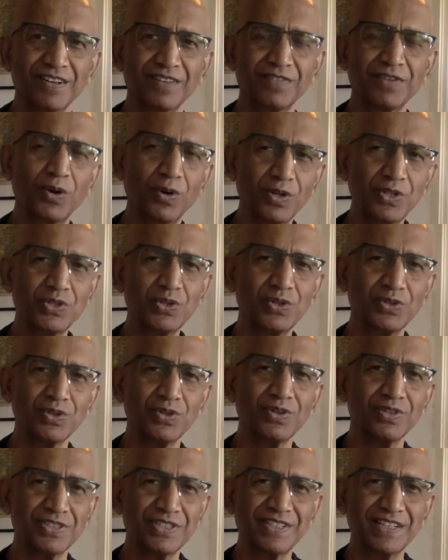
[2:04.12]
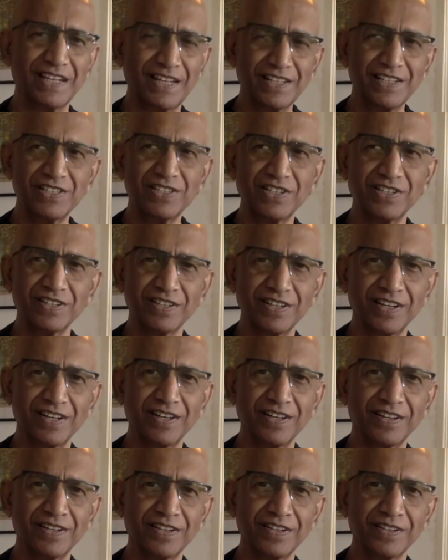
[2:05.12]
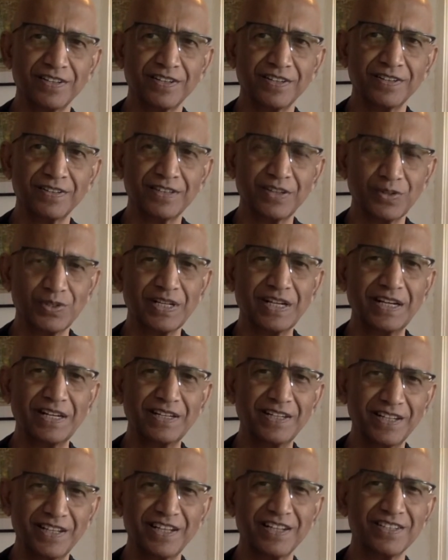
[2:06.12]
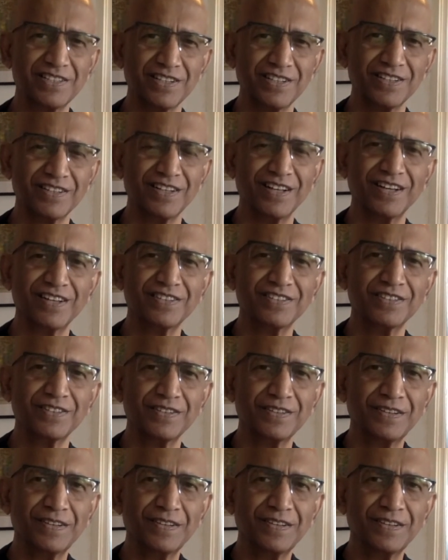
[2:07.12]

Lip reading: we also sensed and there was an indication that